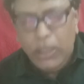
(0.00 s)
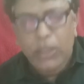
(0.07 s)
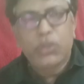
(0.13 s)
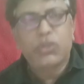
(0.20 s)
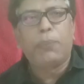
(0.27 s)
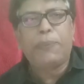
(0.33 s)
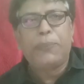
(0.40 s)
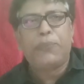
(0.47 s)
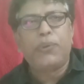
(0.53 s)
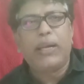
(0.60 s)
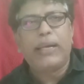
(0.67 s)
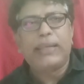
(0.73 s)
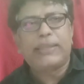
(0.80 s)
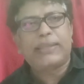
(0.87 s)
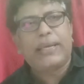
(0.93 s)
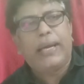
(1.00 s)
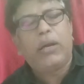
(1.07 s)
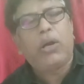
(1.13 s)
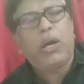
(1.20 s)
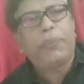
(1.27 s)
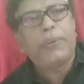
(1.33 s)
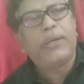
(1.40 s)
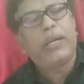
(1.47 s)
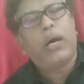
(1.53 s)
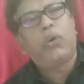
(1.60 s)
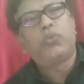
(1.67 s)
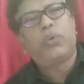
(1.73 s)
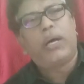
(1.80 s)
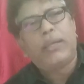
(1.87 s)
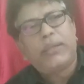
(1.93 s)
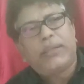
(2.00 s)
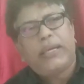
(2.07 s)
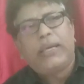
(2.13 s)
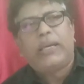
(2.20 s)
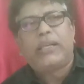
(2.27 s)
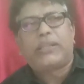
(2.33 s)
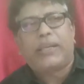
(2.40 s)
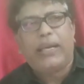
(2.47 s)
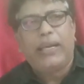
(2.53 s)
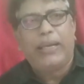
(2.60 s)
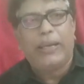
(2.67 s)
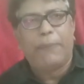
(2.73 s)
So people are scared of. Now one thing is clear,